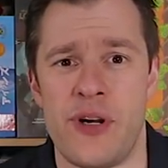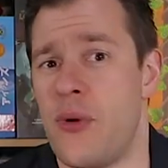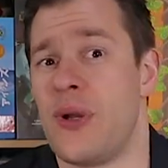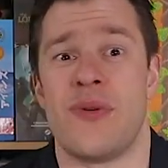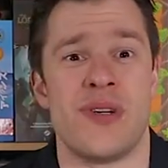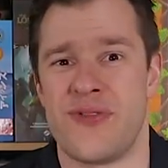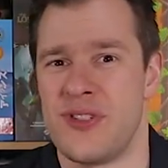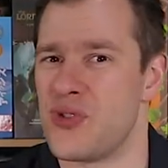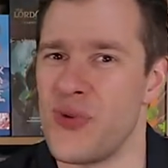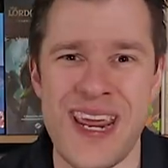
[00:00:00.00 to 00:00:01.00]
You know, whether it's
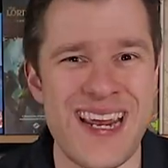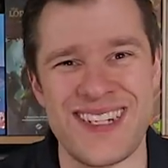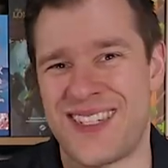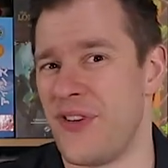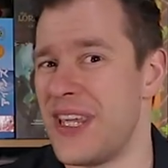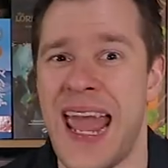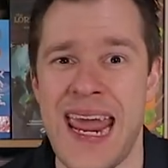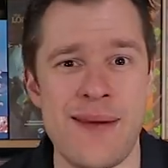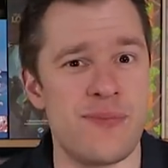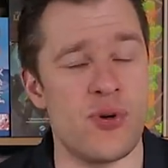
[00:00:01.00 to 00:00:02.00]
for drinks, for
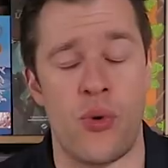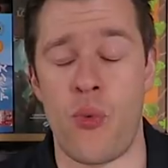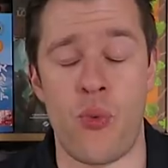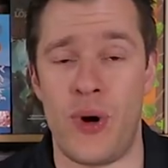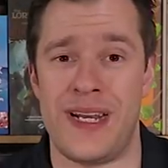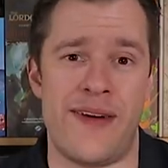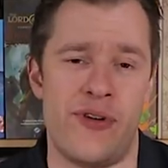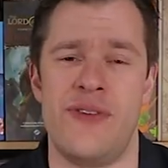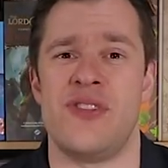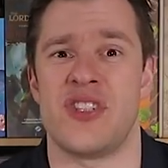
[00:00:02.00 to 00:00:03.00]
games,
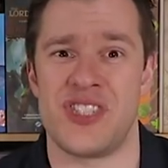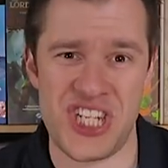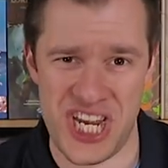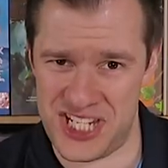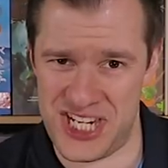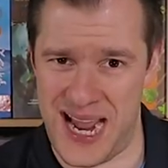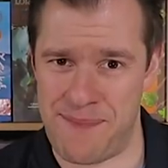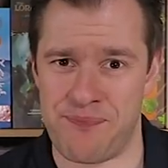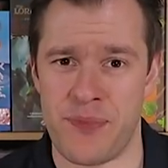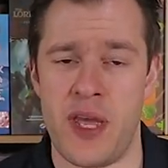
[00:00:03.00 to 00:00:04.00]
whatever, even just chit chat.